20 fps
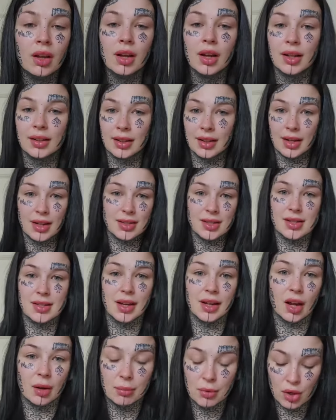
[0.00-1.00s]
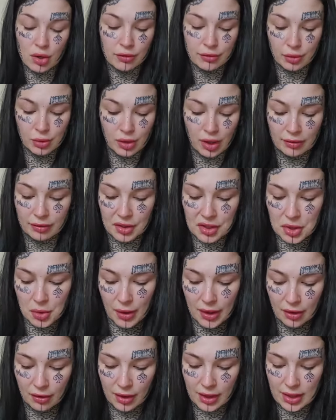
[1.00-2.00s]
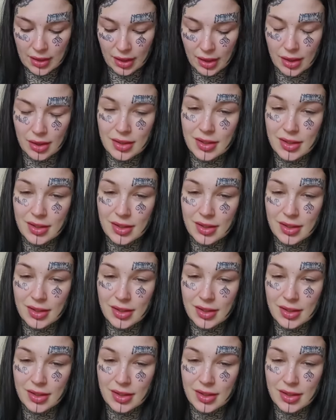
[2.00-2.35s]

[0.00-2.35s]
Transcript: And then, as I say, I'm not a full coverage queen or anything,